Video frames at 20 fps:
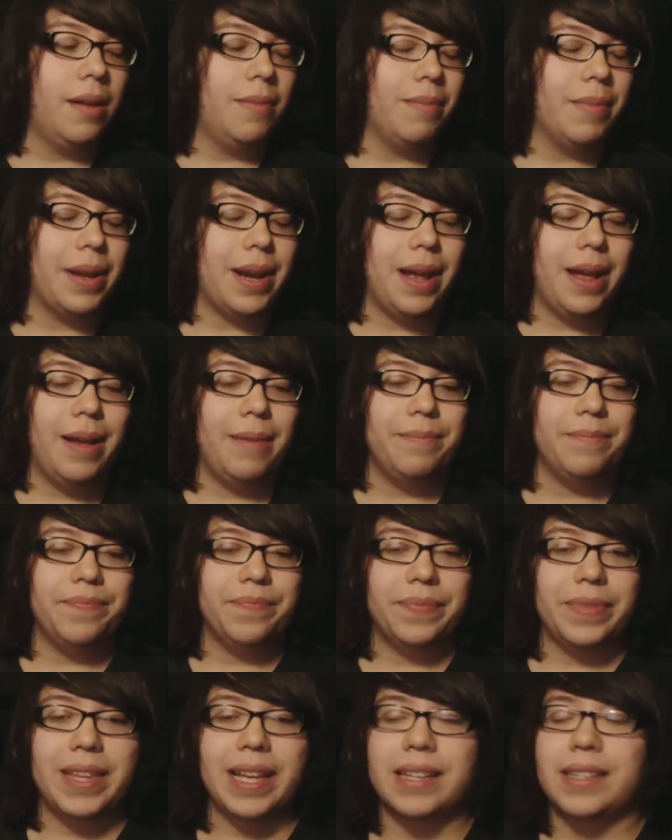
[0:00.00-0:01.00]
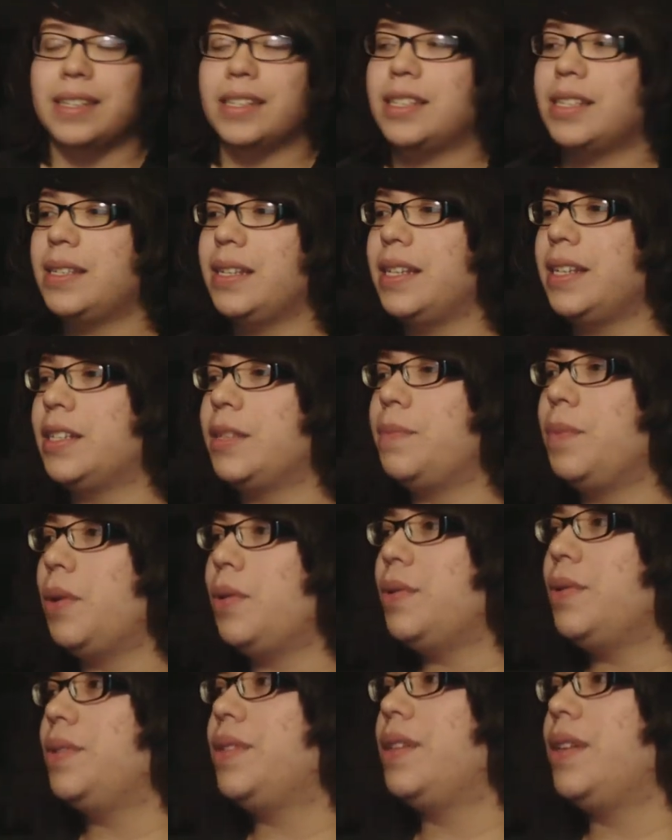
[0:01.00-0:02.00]
But um, yes, Ex
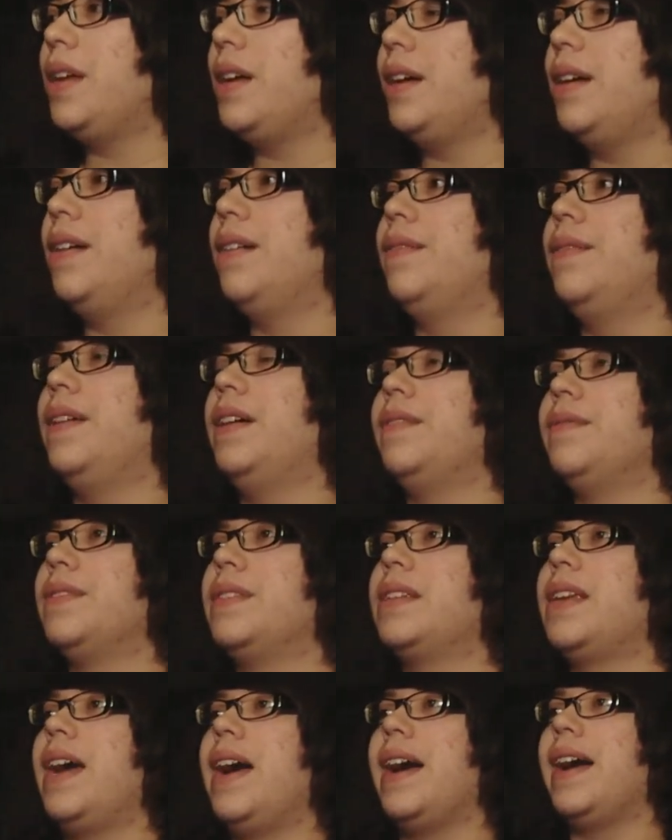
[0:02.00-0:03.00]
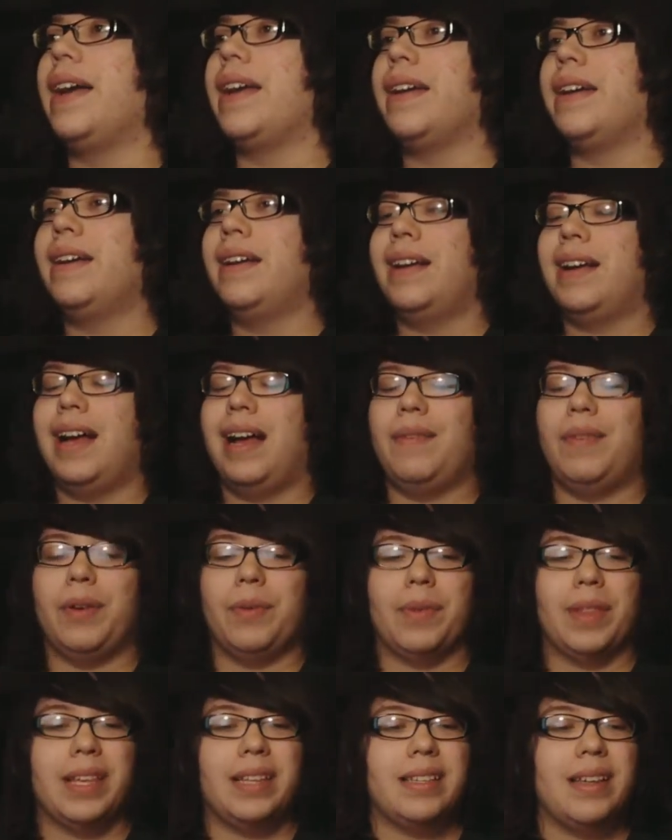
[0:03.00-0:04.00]
Explorers of, of Sky I
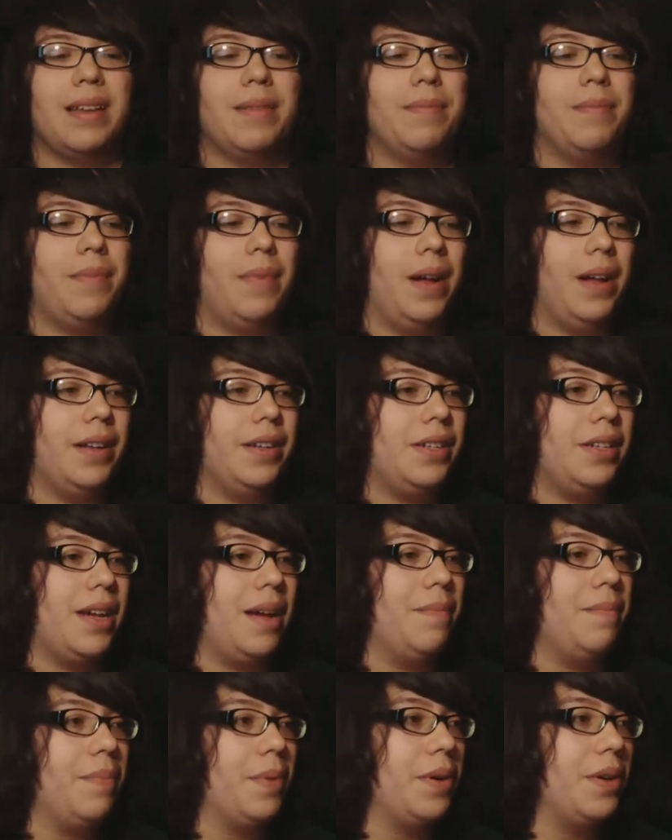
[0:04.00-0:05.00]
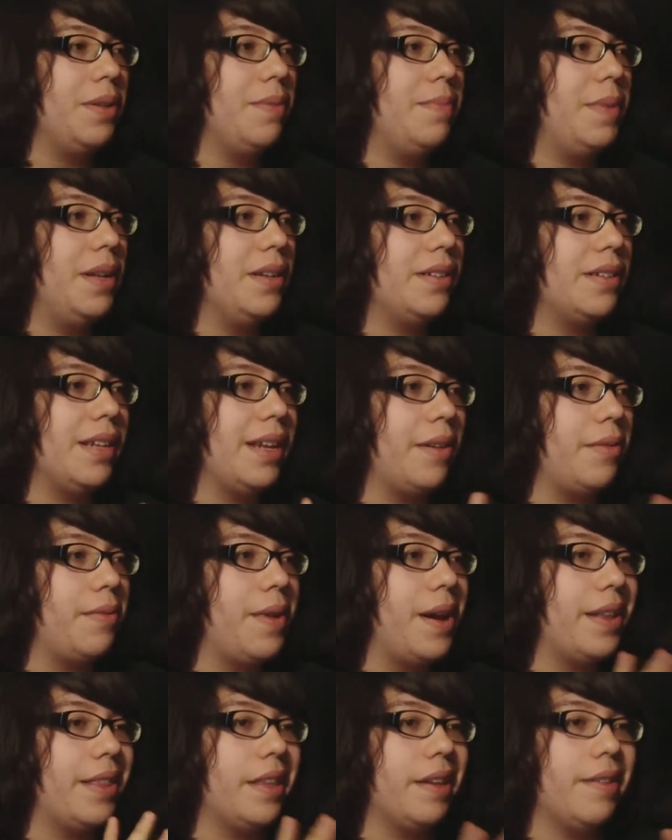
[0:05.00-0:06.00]
haven't really done much. I'm pretty much like
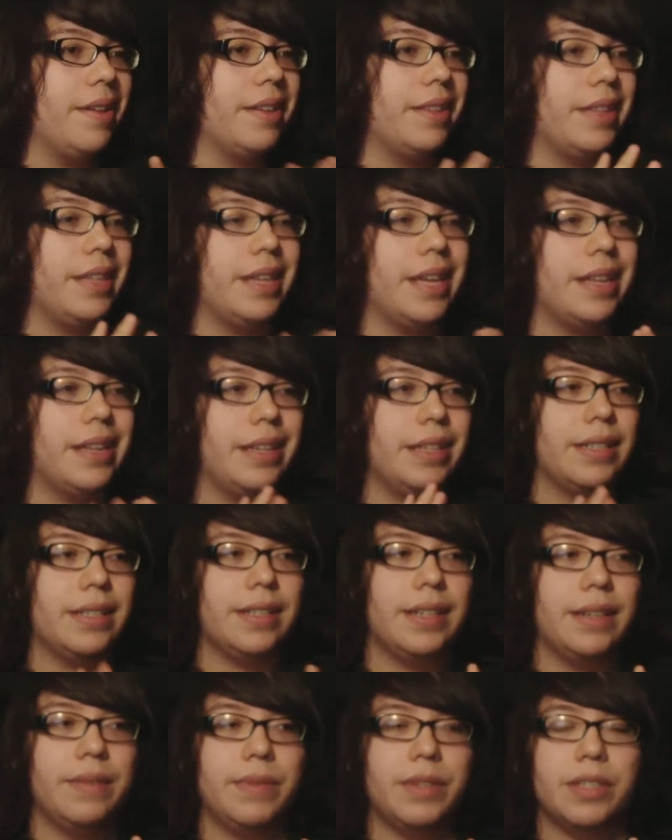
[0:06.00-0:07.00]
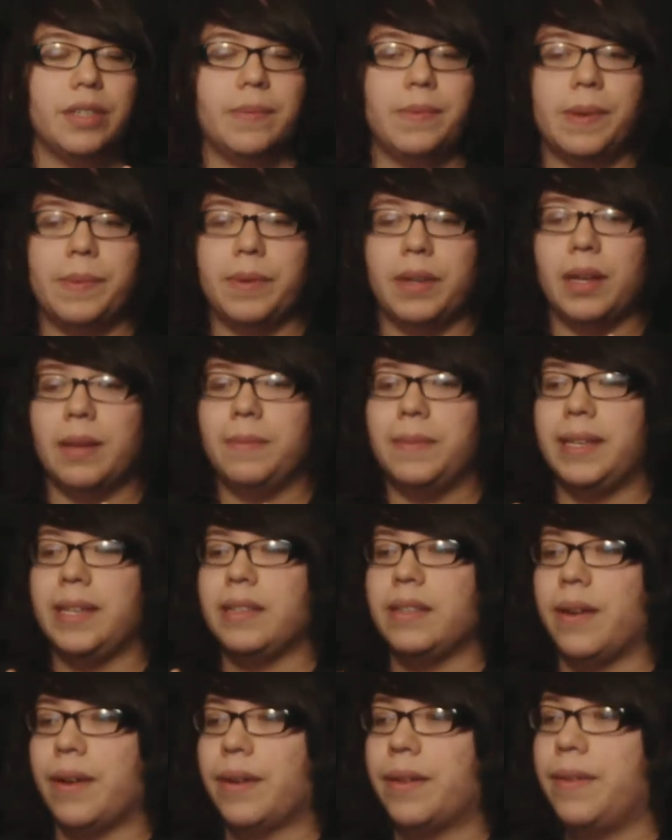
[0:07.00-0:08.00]
right there at the ending sequence to be able to
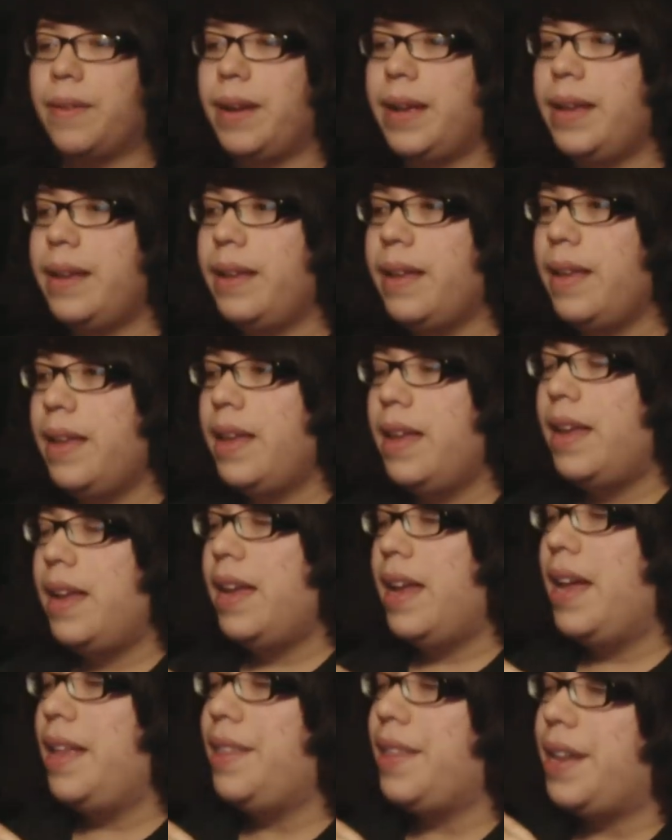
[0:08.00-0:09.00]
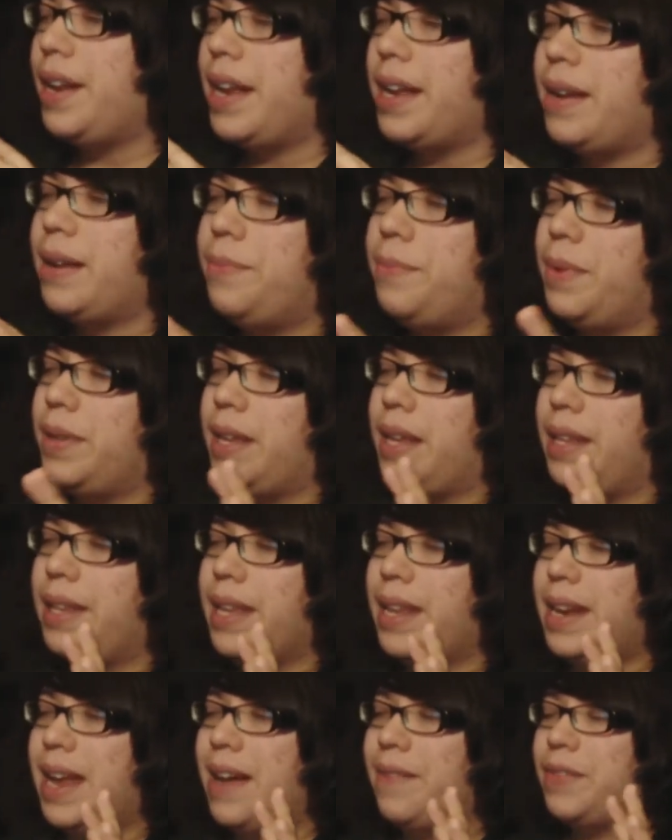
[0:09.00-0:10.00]
complete Darkrai, and then I come and
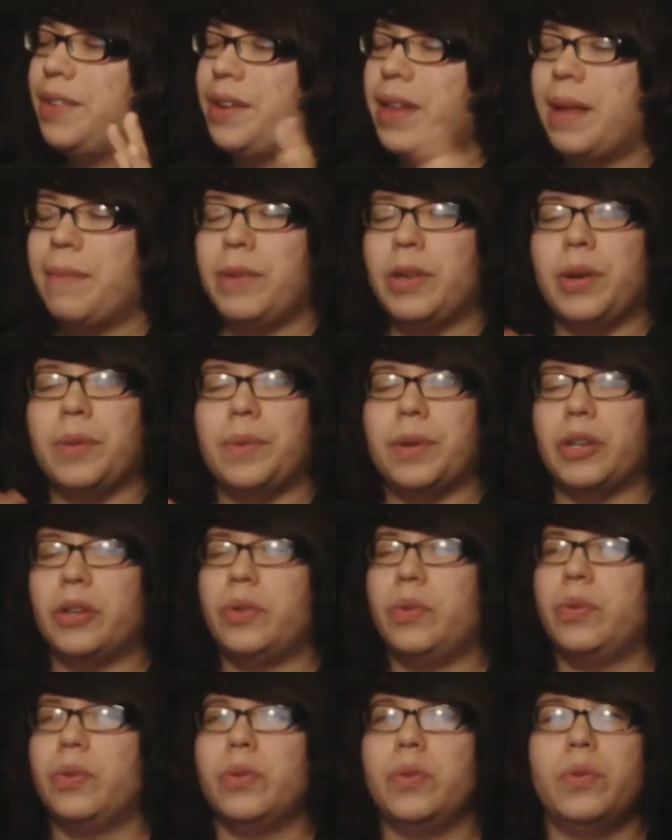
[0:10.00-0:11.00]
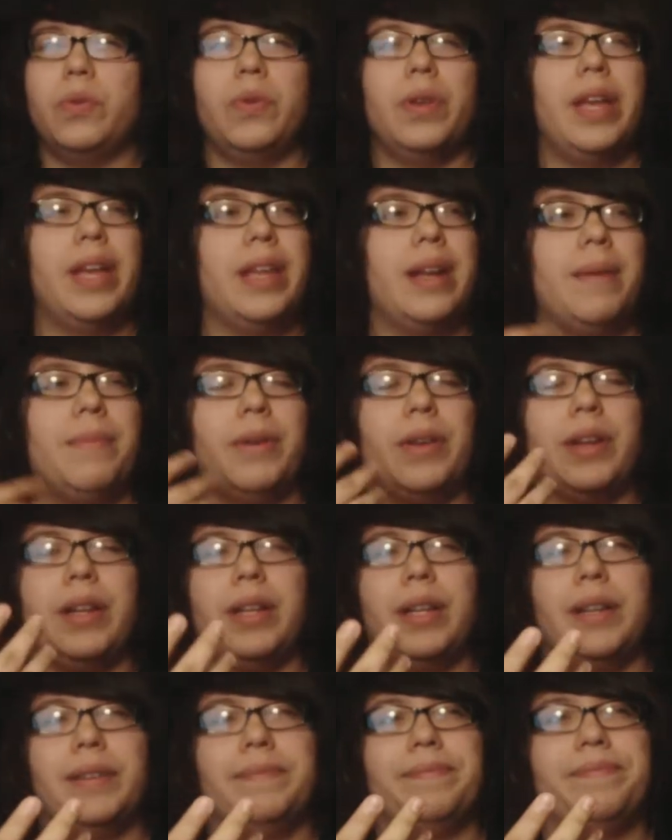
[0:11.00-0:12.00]
then after that I'm gonna recruit and I'm
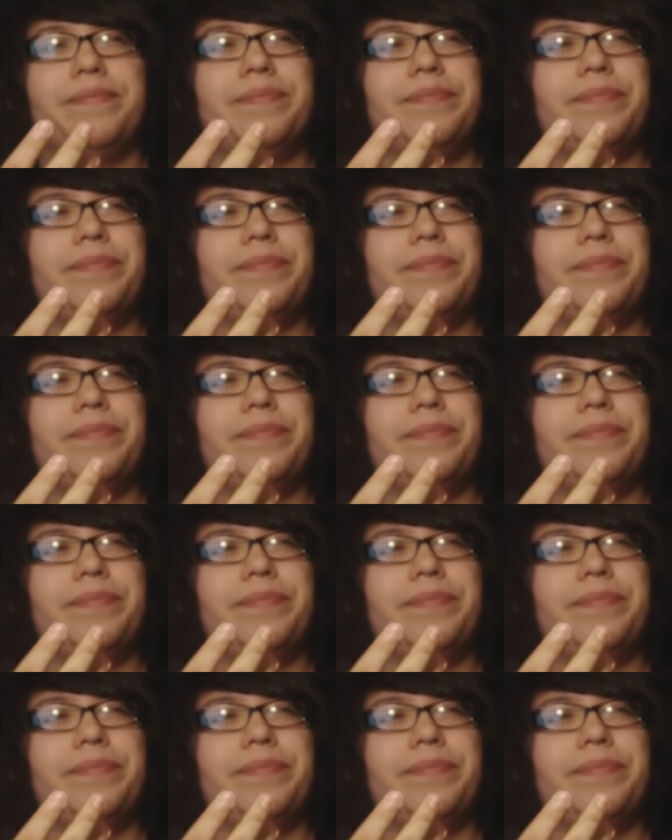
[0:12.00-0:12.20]
gonna